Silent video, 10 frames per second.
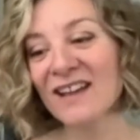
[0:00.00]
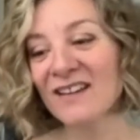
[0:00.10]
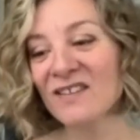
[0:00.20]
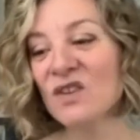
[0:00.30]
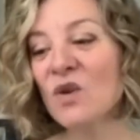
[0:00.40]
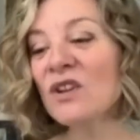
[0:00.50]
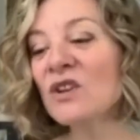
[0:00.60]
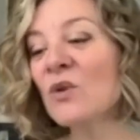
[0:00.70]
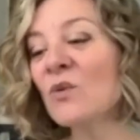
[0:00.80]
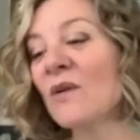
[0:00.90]
So,
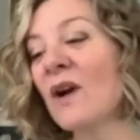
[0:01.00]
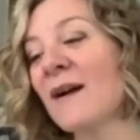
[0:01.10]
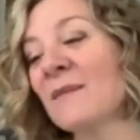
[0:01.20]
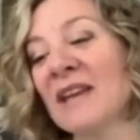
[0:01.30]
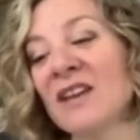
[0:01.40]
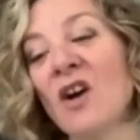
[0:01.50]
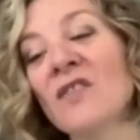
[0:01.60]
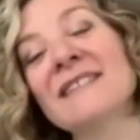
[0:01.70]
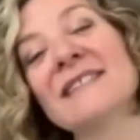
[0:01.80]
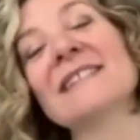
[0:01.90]
in all
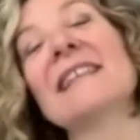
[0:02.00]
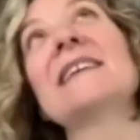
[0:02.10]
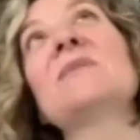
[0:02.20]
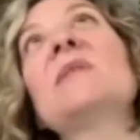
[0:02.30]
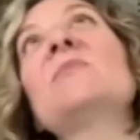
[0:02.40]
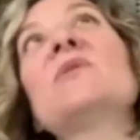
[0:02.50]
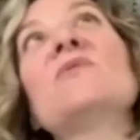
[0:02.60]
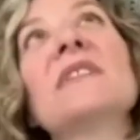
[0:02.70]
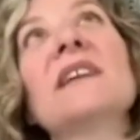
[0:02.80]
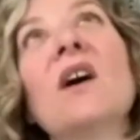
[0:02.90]
these things, I think people are
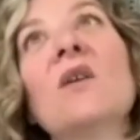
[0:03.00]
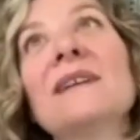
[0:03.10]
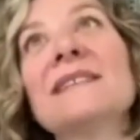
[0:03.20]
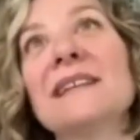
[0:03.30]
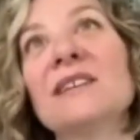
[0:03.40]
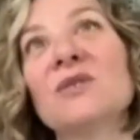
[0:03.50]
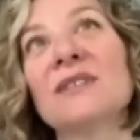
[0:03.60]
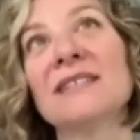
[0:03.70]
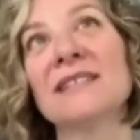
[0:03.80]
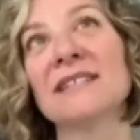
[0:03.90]
really always
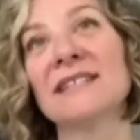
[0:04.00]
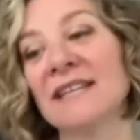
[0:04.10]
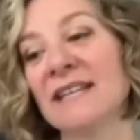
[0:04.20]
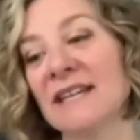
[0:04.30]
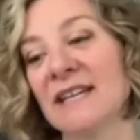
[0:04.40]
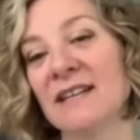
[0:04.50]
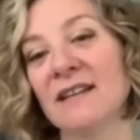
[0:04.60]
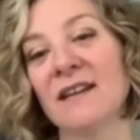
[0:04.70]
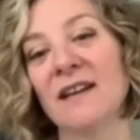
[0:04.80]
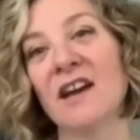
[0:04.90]
interested
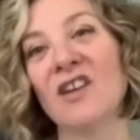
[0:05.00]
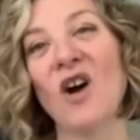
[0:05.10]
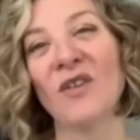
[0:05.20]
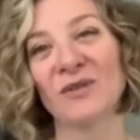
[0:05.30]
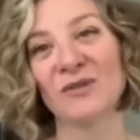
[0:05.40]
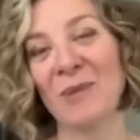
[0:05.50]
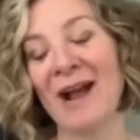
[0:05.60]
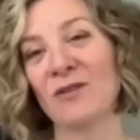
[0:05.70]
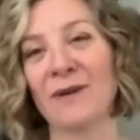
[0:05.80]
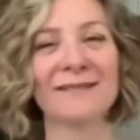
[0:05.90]
in an author's
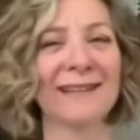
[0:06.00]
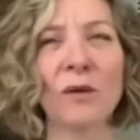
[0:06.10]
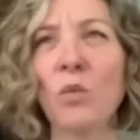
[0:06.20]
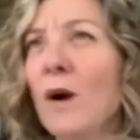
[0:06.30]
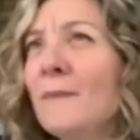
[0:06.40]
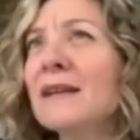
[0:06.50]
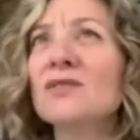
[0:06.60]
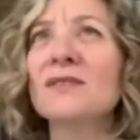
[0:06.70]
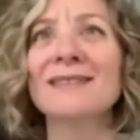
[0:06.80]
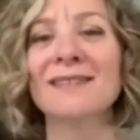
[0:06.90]
background. Like, what made
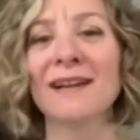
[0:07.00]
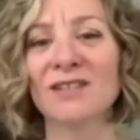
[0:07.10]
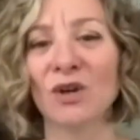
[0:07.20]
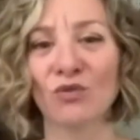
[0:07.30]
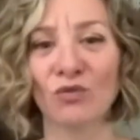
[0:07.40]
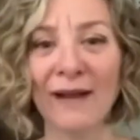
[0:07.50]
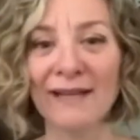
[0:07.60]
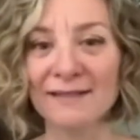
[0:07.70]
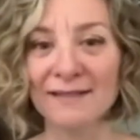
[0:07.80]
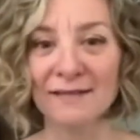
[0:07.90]
you decide to
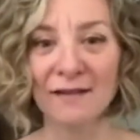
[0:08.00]
write?